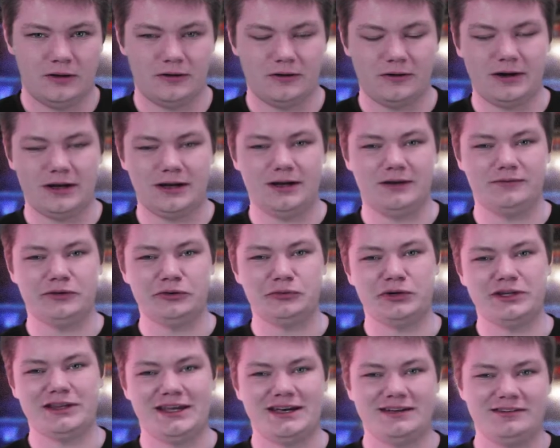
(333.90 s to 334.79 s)
Alright
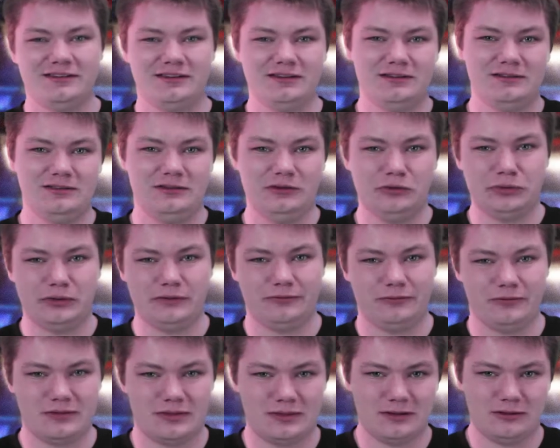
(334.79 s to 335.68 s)
everyone, that's going to do it
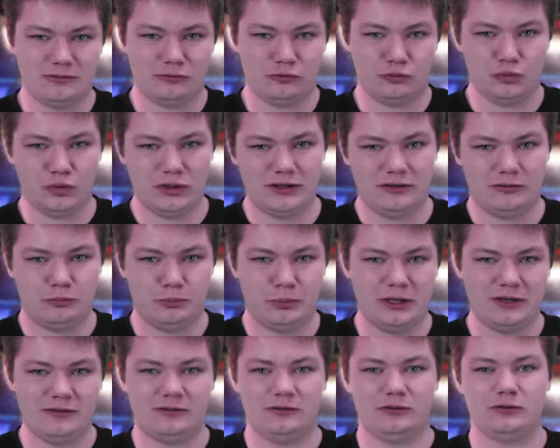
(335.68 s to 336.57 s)
for this week's
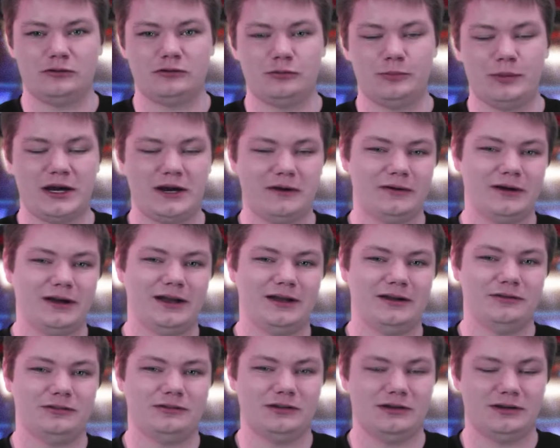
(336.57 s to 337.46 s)
Pistols
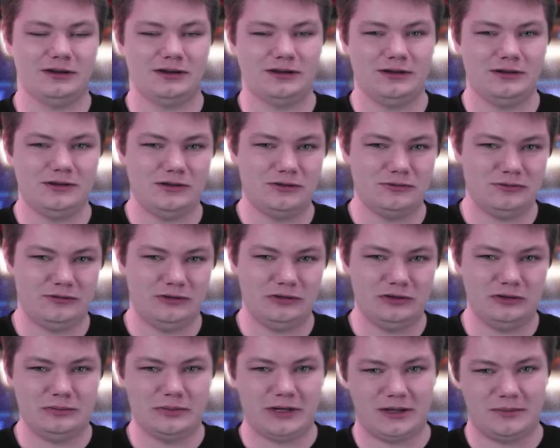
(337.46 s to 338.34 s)
Powerhouse on
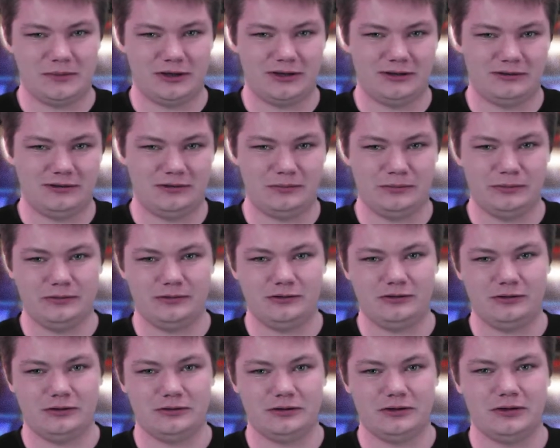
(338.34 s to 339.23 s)
YouTube. I'm Austin
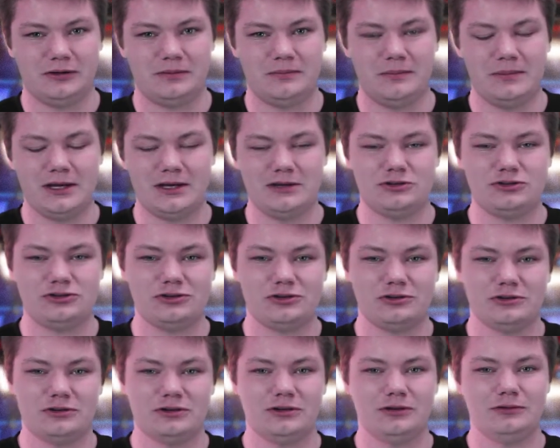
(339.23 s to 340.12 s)
Pistolka. Make
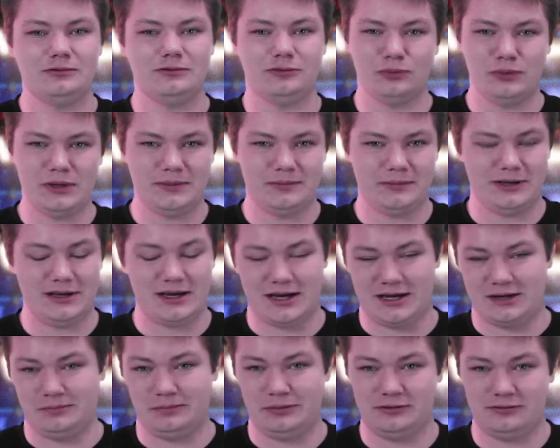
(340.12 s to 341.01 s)
sure you tweet me
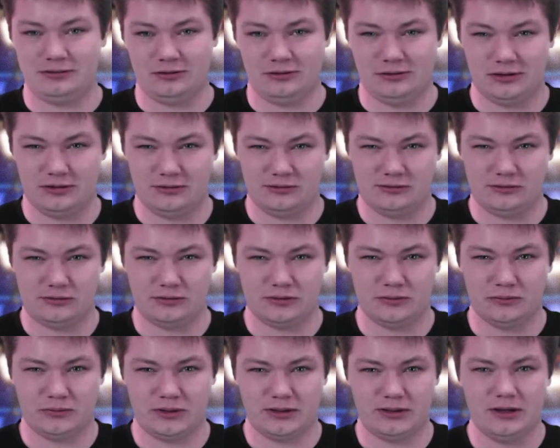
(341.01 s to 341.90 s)
at
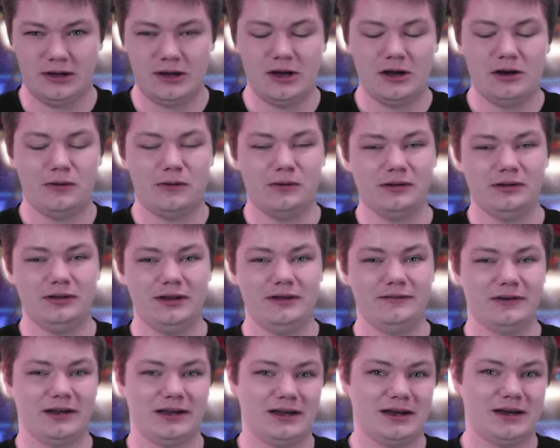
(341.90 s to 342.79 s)
pistol_1 or
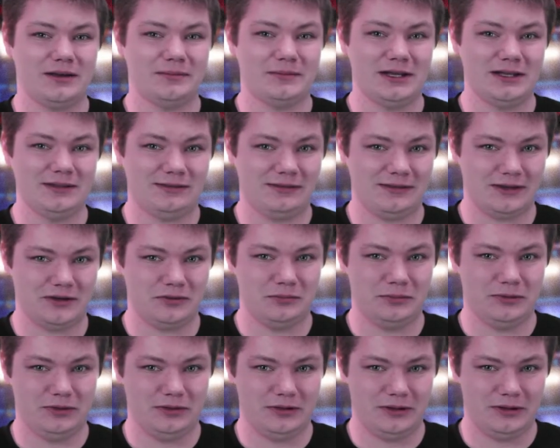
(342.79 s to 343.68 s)
leave a comment down
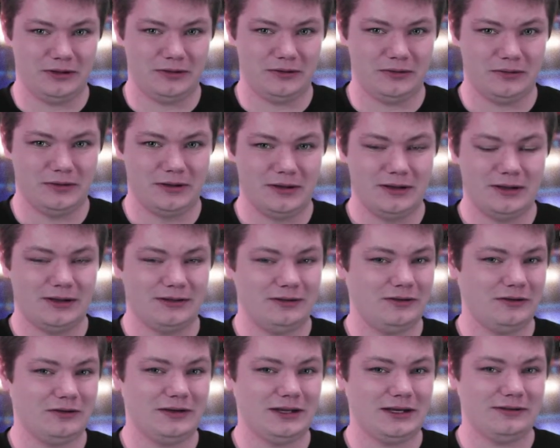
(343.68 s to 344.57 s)
below.
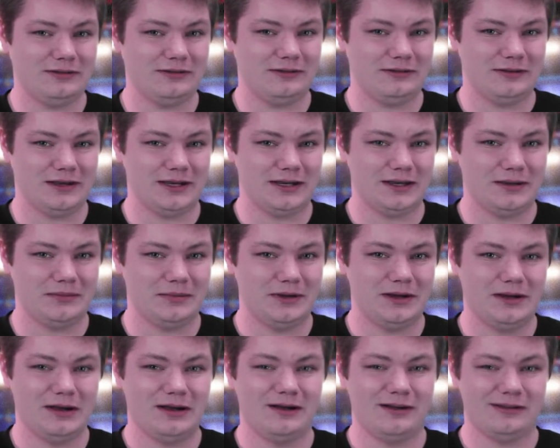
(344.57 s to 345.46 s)
Until next time,
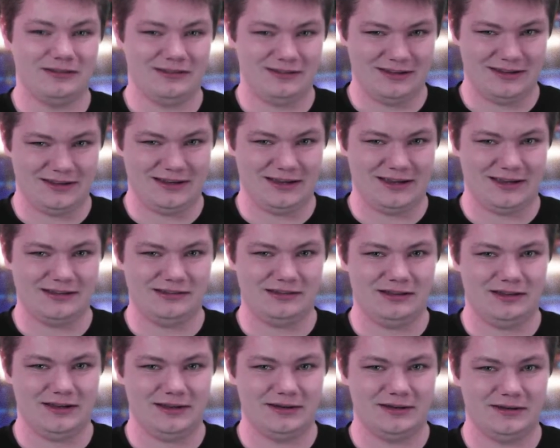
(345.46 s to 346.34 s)
I'll see you
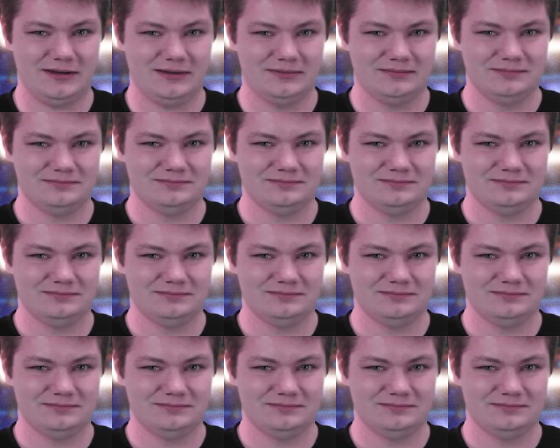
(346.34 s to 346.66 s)
guys later.